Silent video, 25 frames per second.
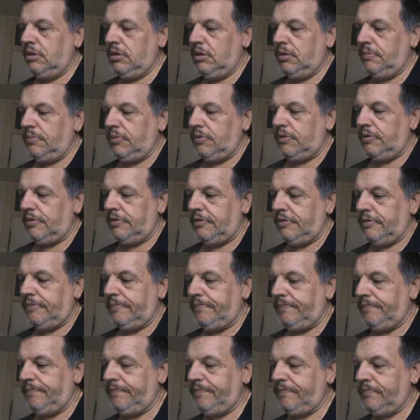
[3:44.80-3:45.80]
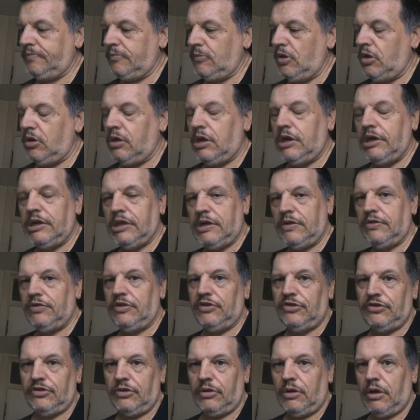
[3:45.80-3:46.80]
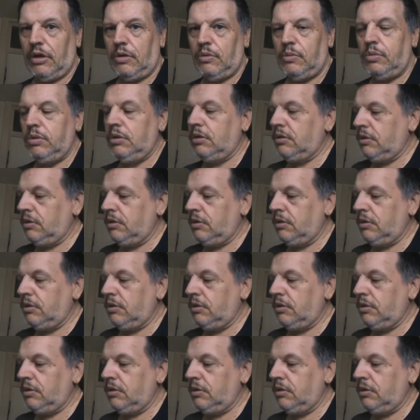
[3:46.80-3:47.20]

But I'm going to give this a go.